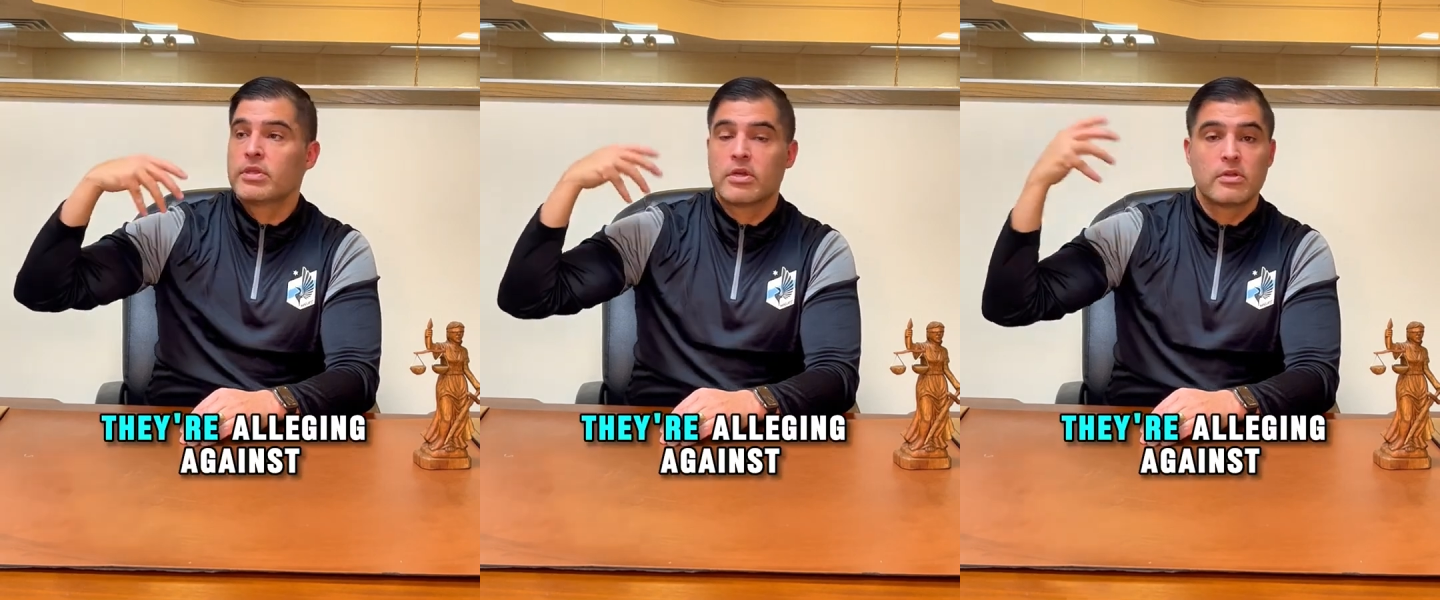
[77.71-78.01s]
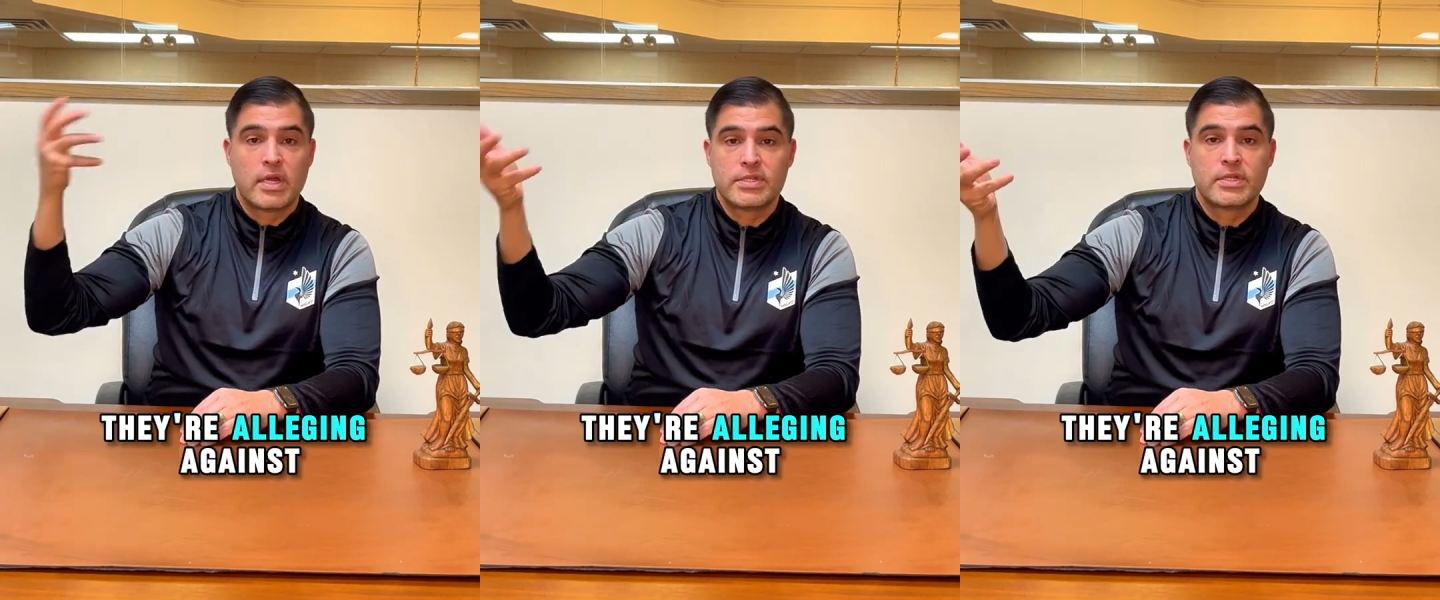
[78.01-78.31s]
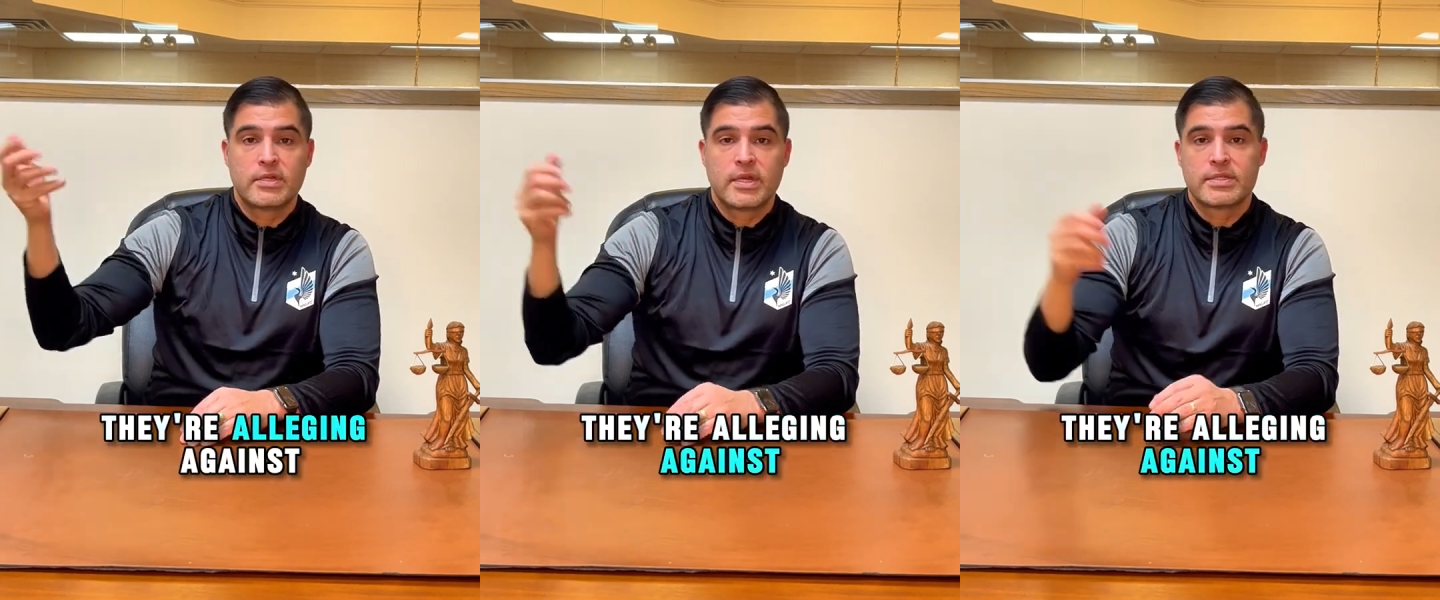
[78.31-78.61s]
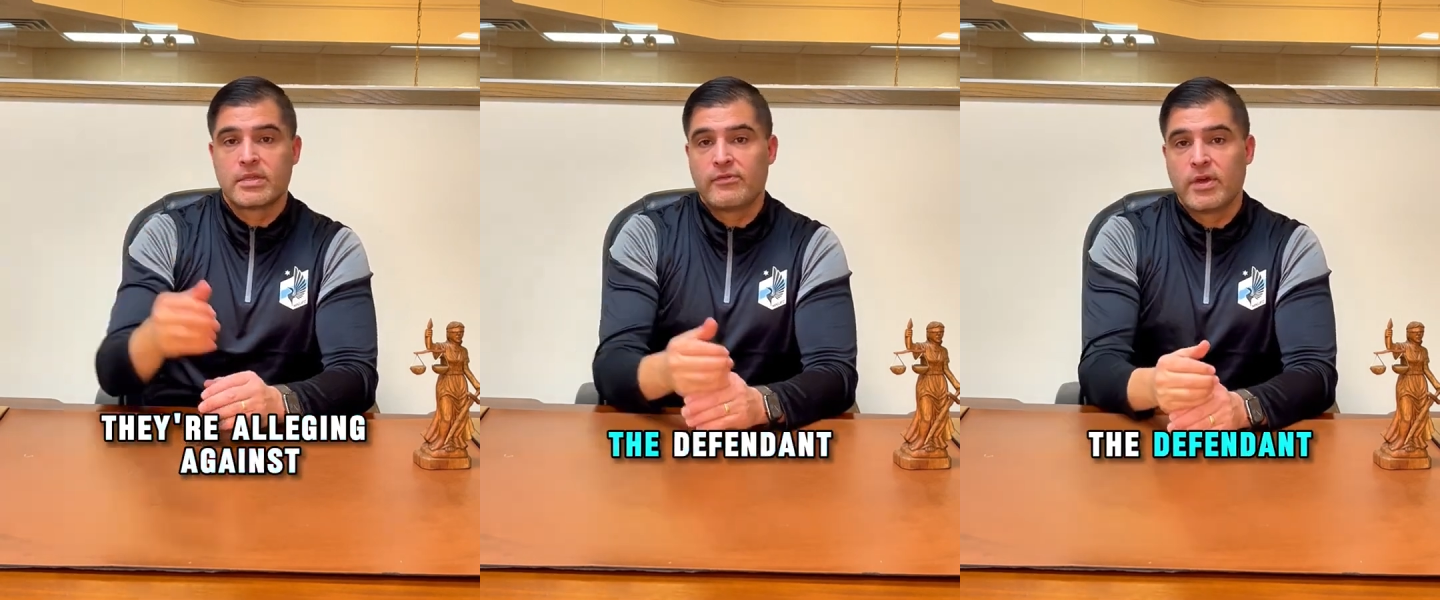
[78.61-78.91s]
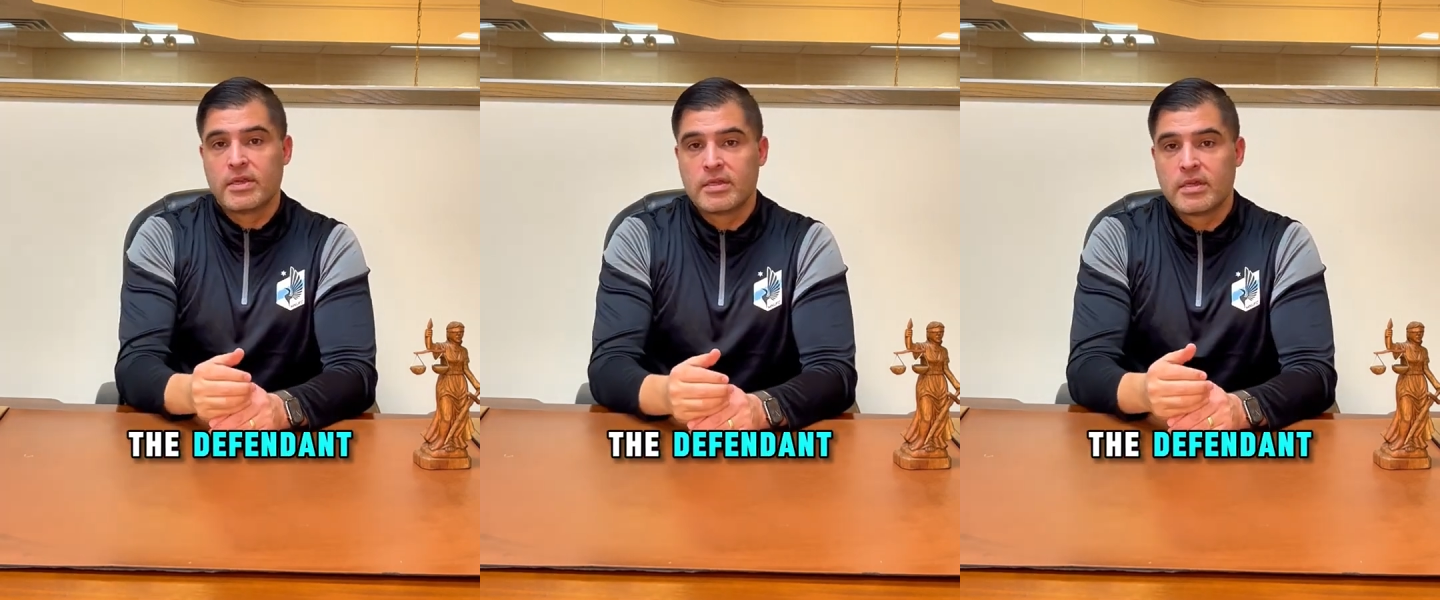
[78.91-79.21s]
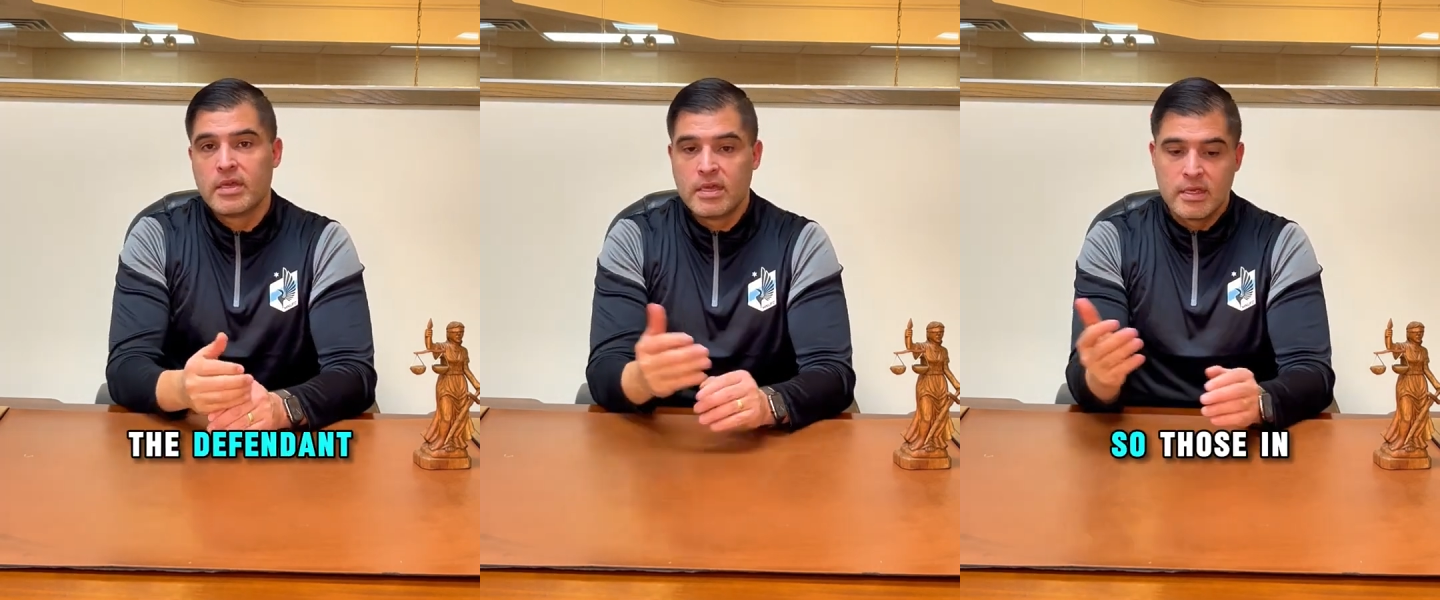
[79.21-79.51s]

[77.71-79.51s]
they're alleging against the defendant.